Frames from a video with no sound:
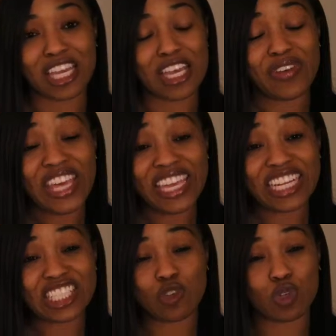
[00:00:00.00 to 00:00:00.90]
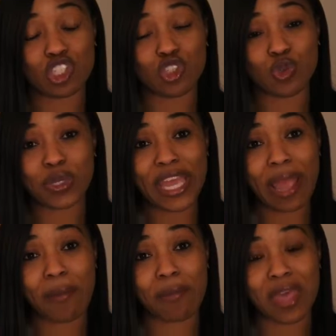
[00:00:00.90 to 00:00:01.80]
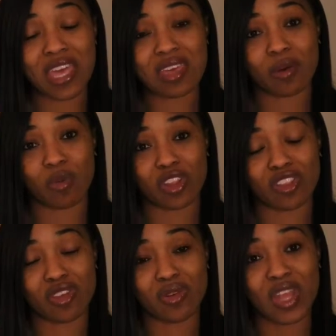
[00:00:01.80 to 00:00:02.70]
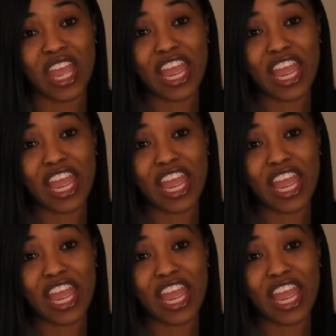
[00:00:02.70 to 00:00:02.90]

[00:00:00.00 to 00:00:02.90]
If he doesn't want you, you can't make him want you.